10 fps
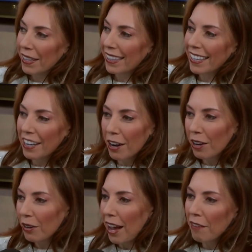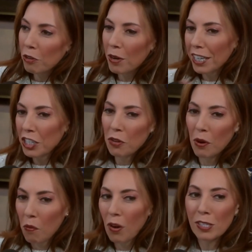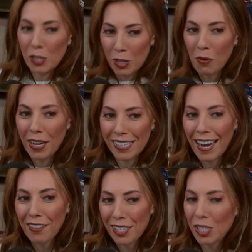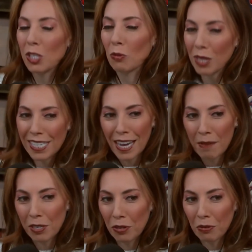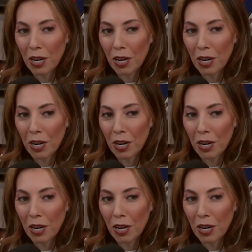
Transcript: everyone can do it once or twice. Now this is 3 times in a row.